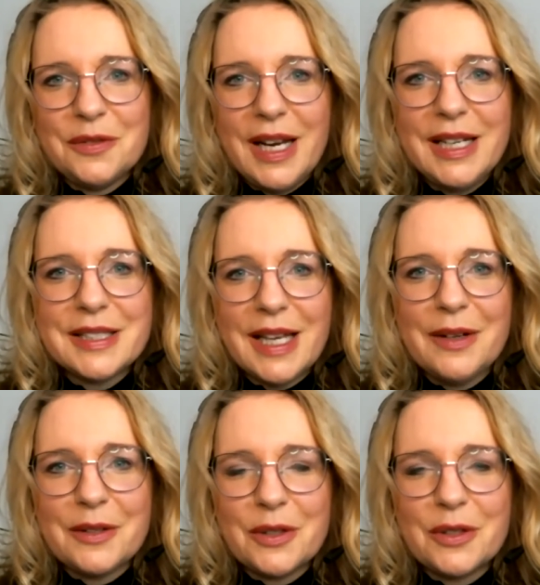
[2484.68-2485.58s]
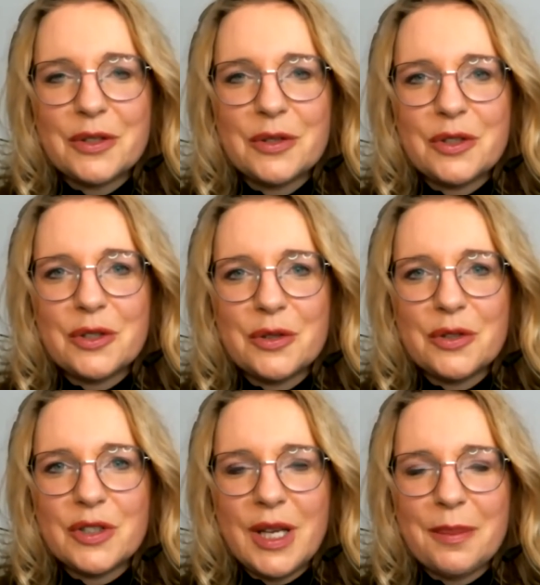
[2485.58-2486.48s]
phase out, or to
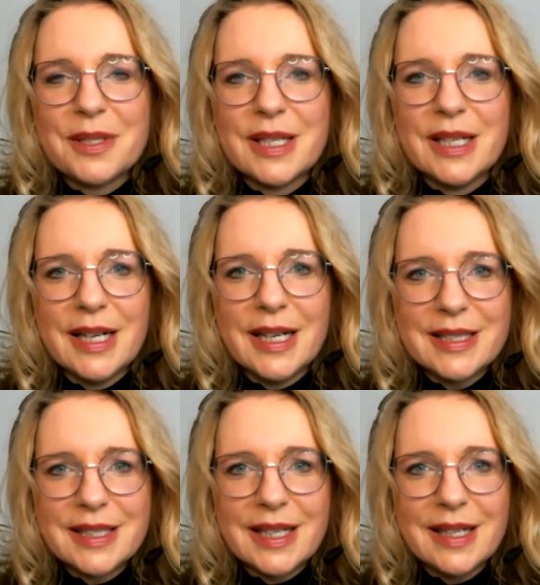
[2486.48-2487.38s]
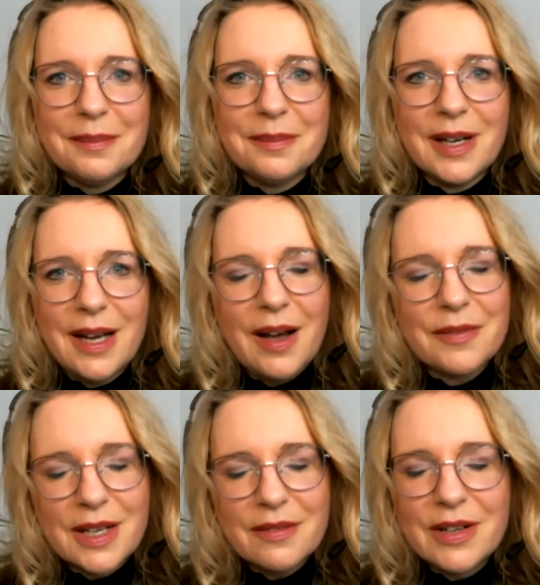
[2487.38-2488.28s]
step aside
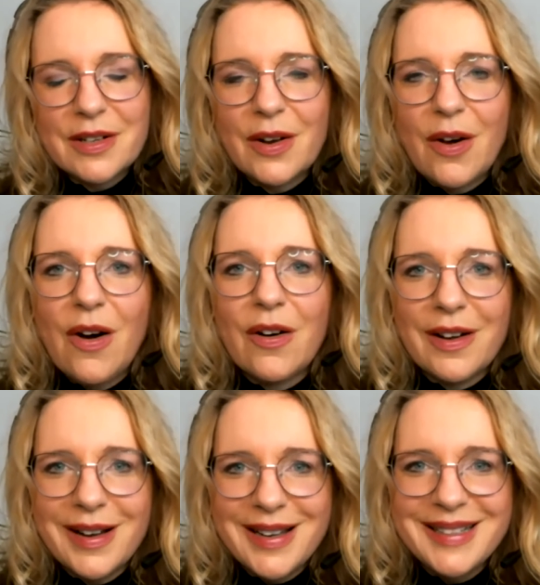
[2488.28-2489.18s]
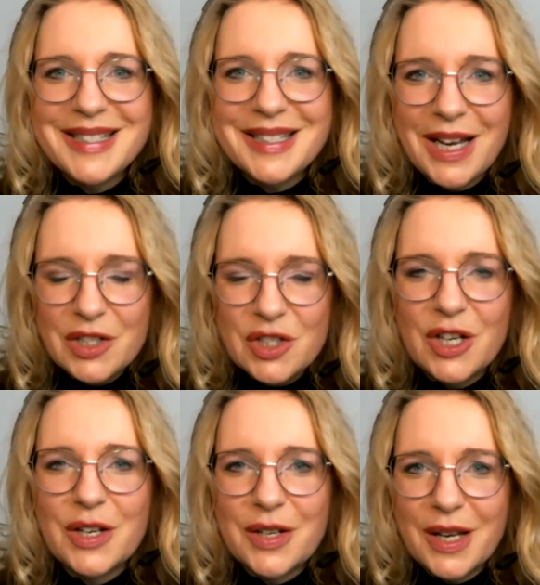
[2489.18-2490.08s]
after a very long
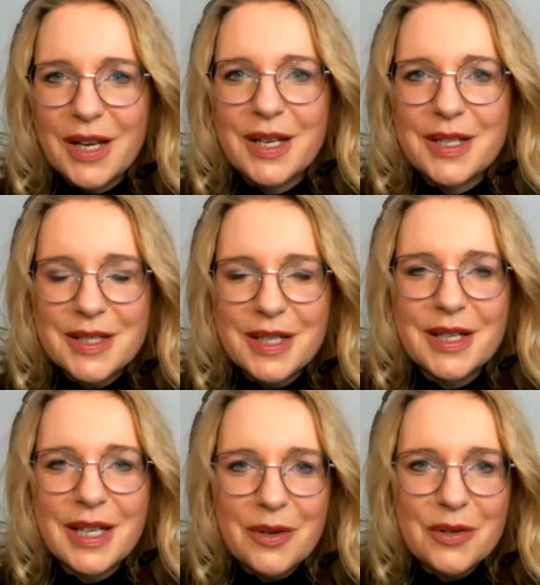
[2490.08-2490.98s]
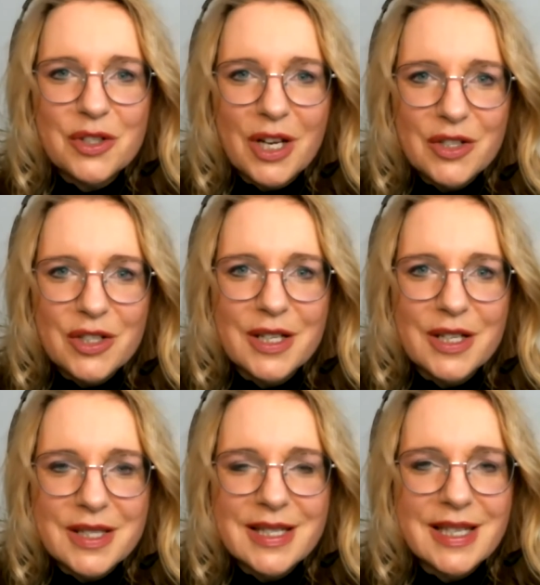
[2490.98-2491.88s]
discussion and
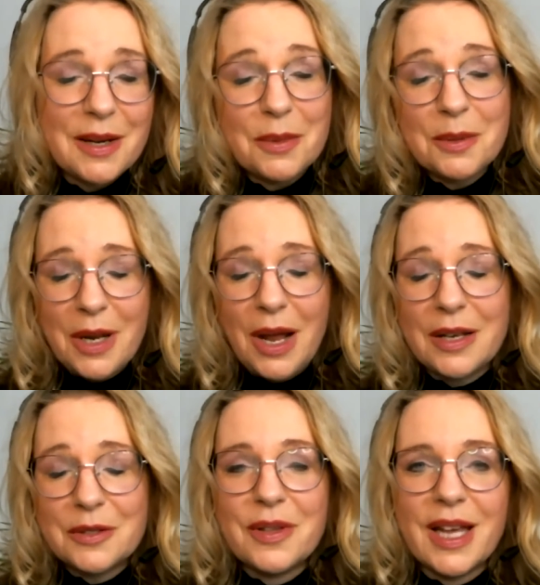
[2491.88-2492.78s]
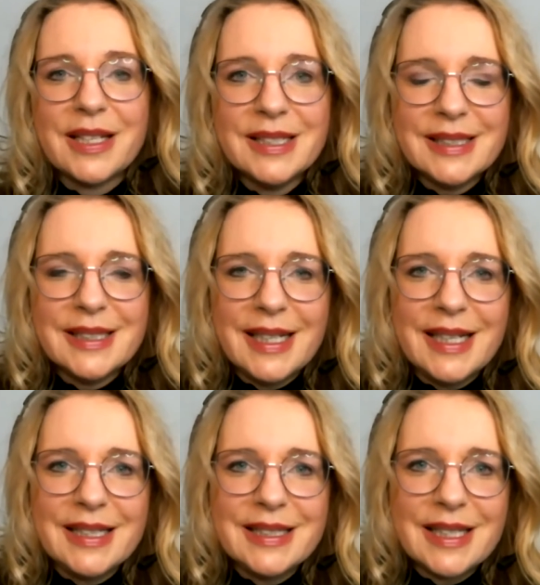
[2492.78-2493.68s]
negotiations, and say we will not do that.
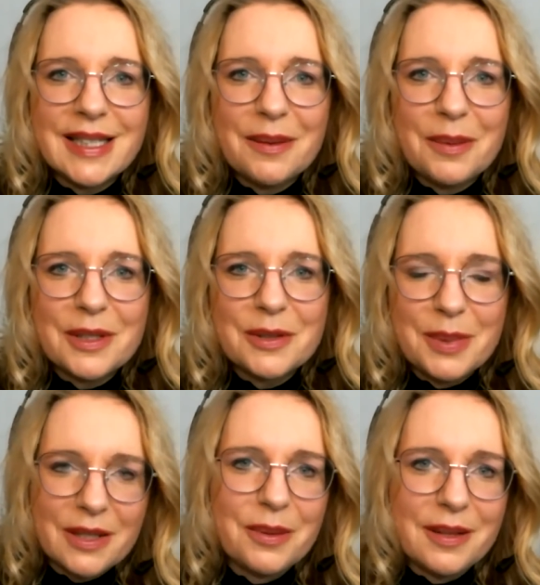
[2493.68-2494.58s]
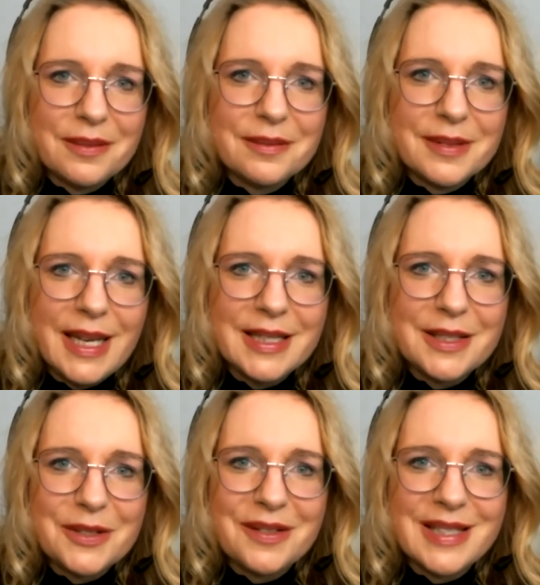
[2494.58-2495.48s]
And there was a big crowd
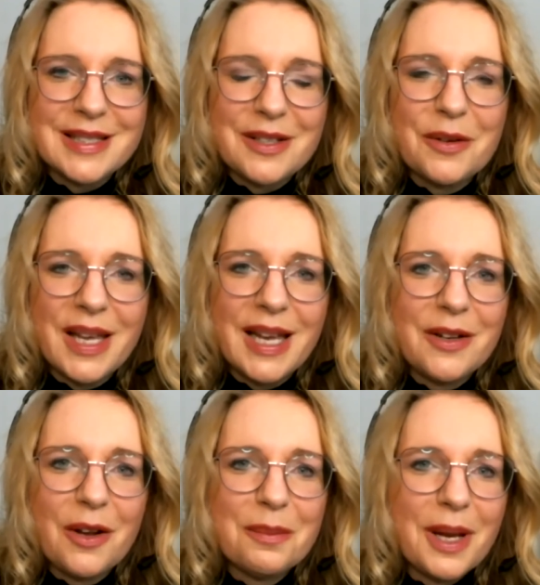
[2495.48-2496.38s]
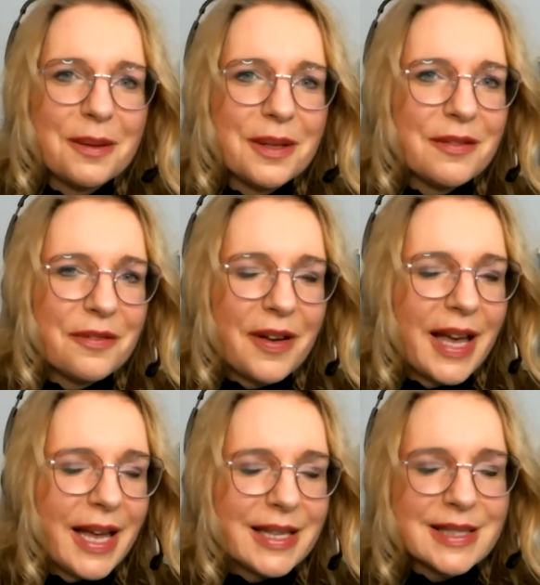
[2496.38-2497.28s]
related to this. So there are not many
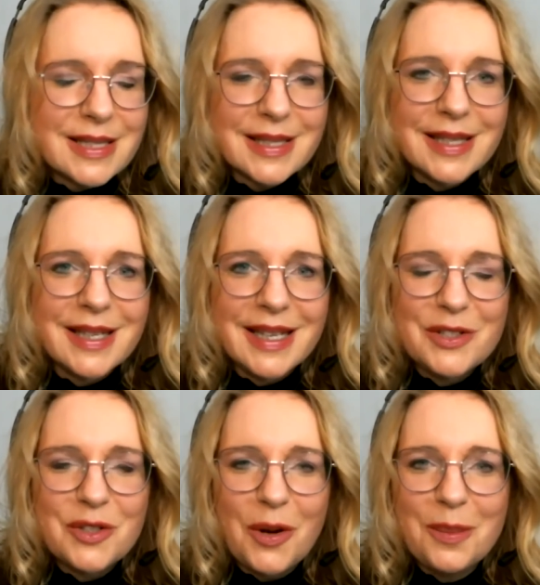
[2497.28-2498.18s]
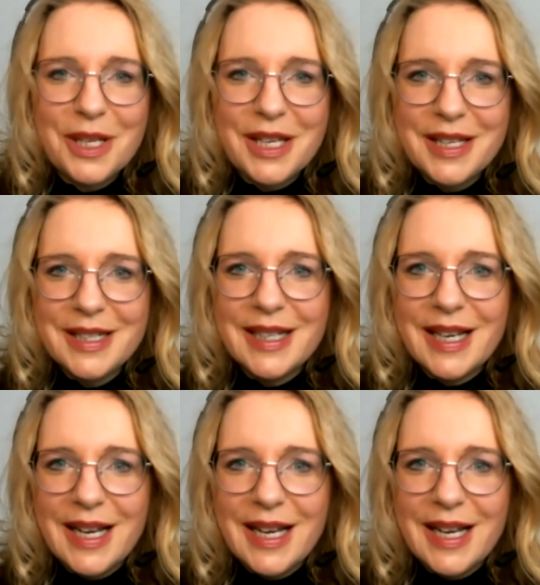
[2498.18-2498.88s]
fans in Germany,